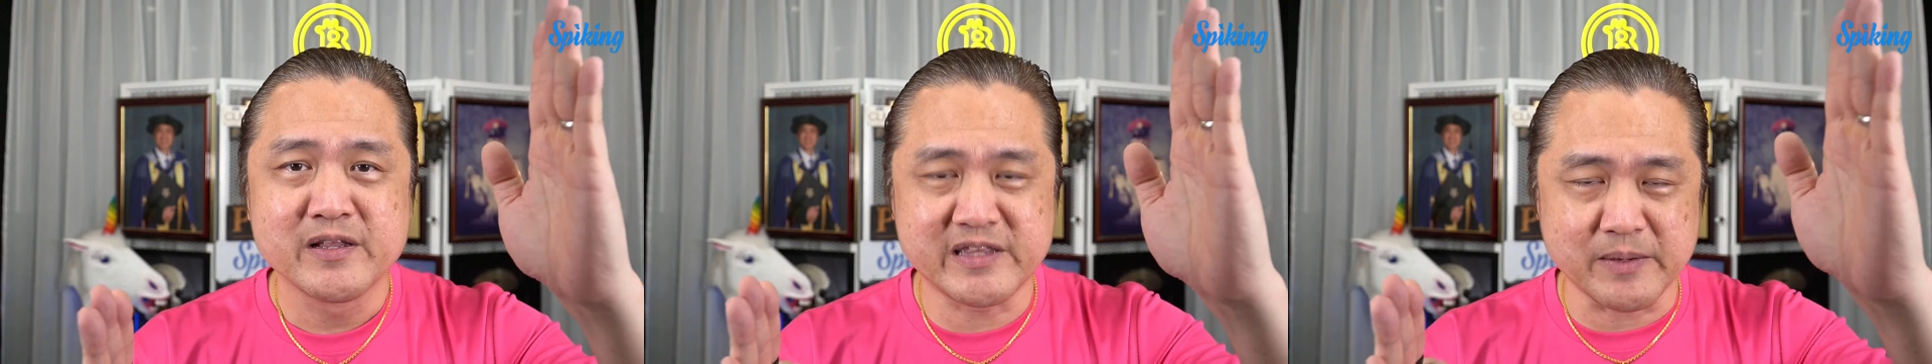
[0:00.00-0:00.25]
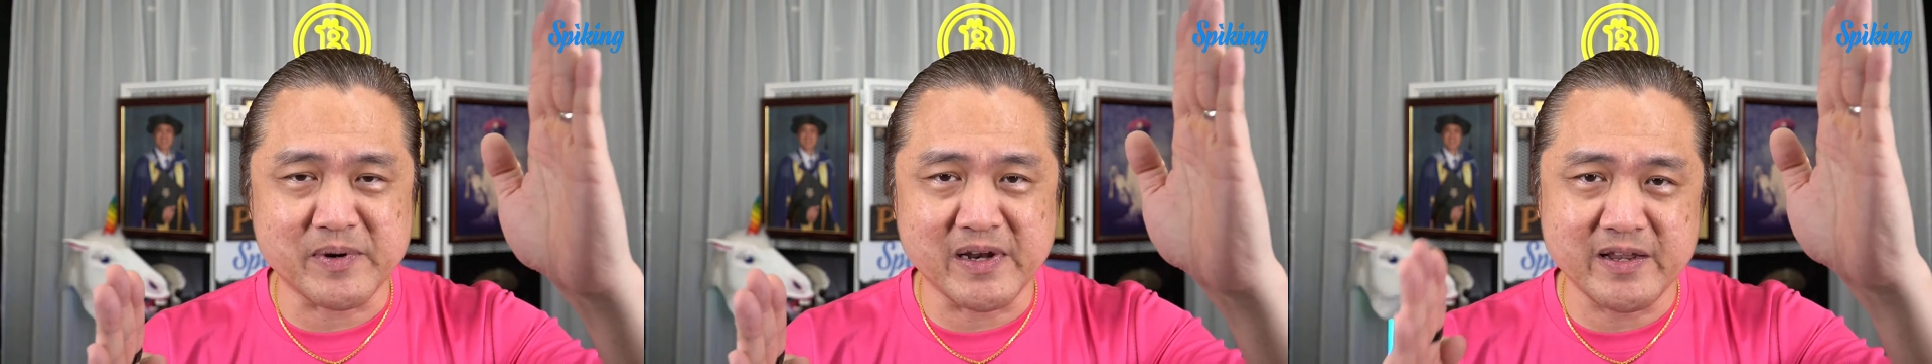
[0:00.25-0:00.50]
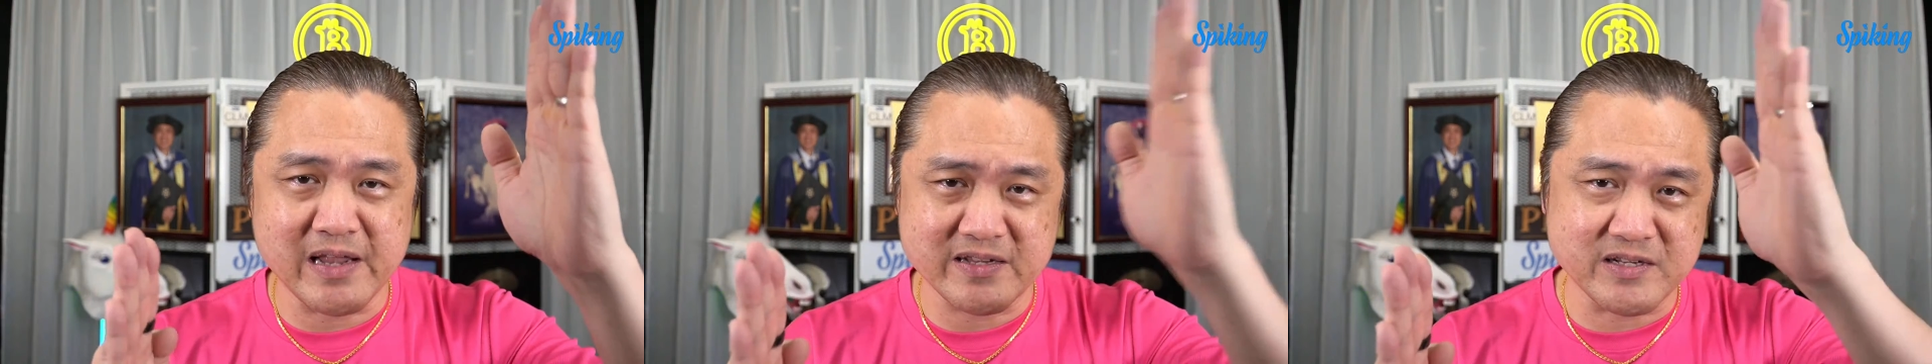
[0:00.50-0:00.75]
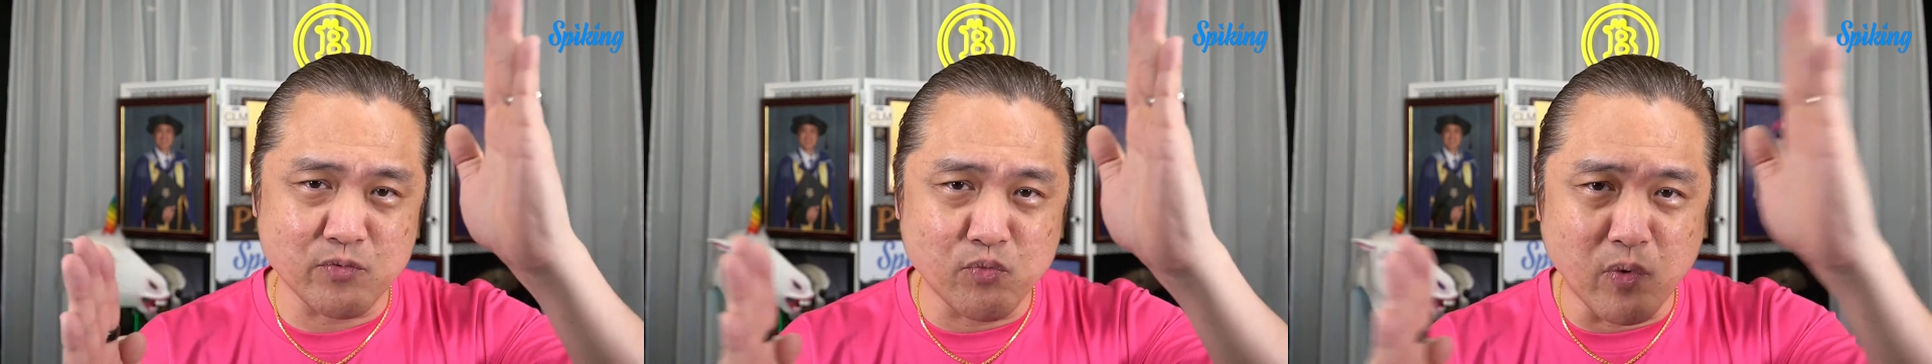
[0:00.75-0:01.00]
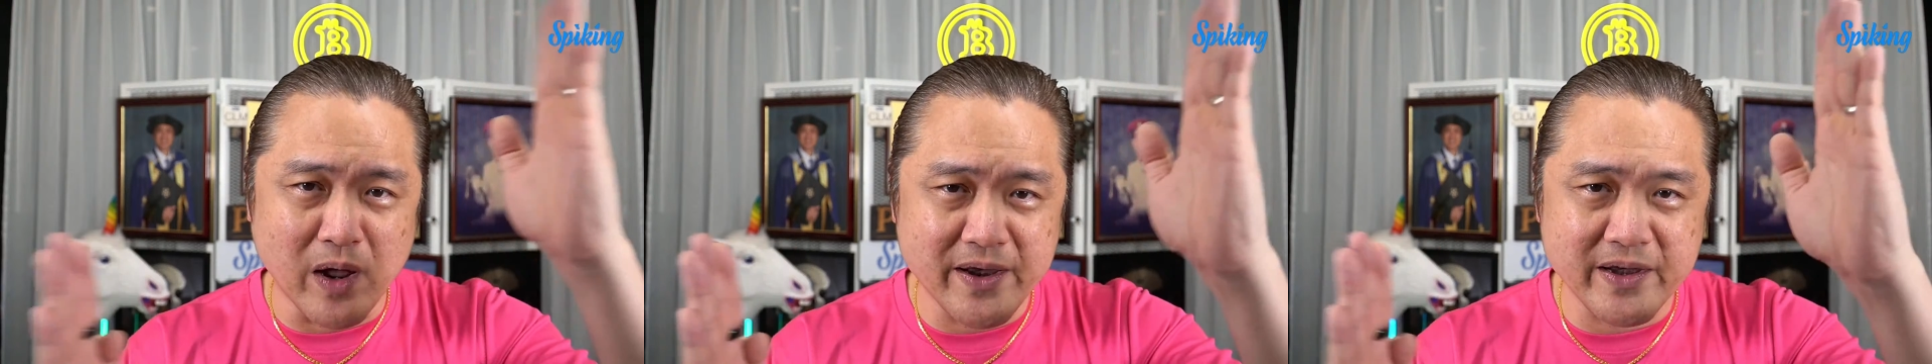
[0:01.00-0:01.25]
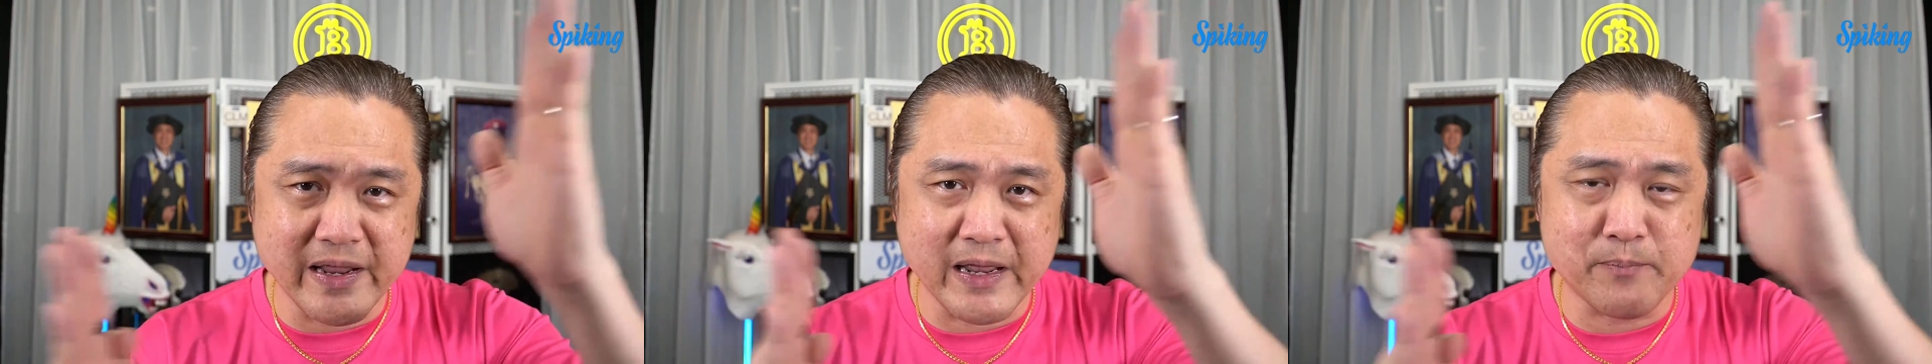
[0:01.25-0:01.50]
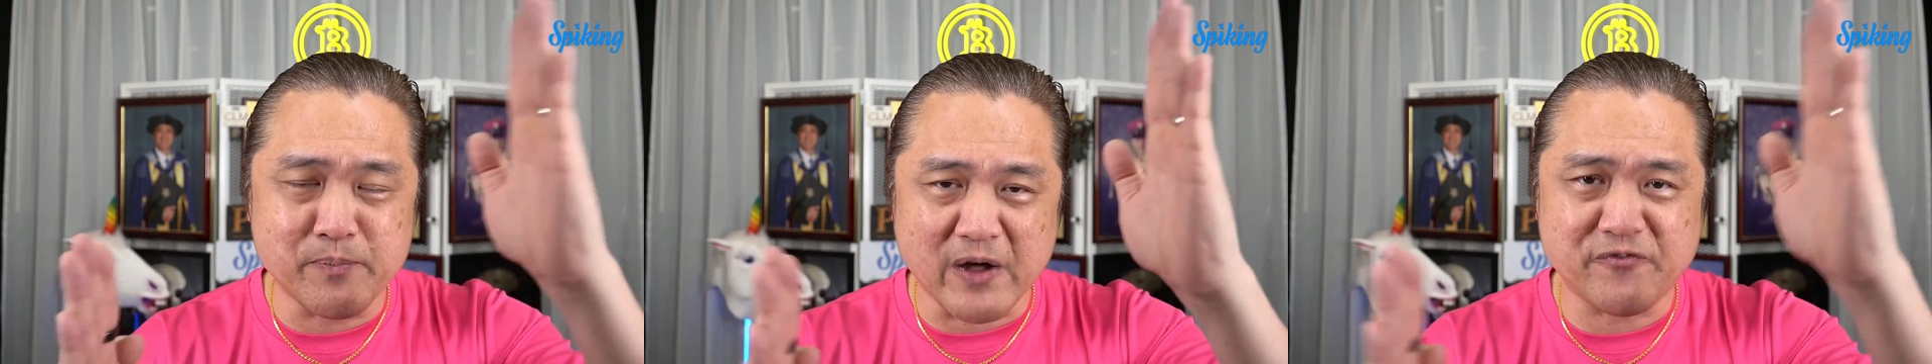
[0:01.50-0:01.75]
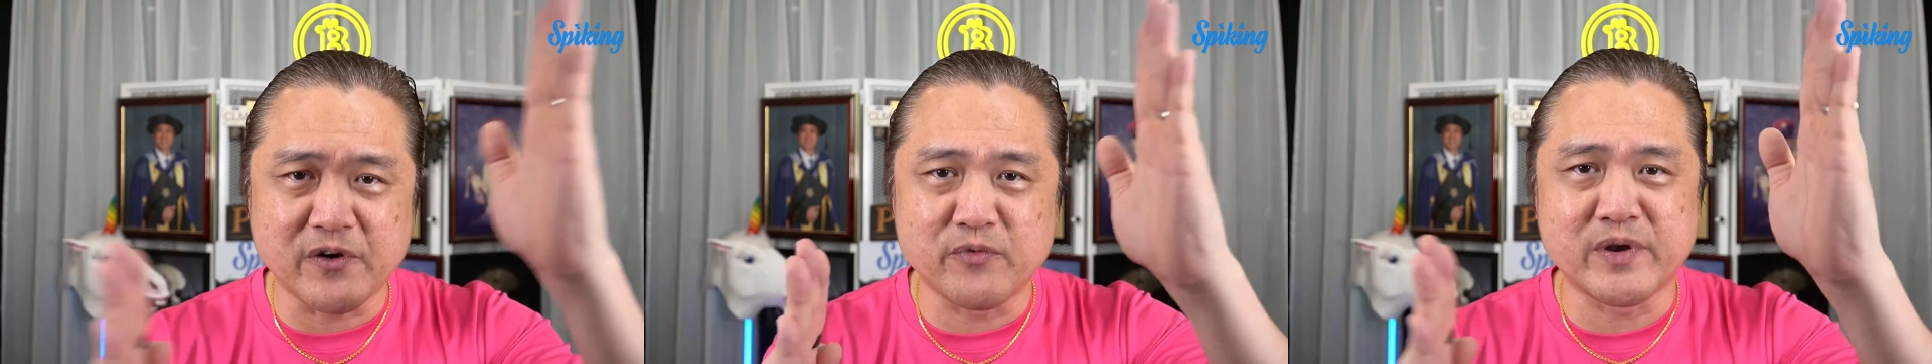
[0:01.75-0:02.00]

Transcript: typically there's a 1 day buffer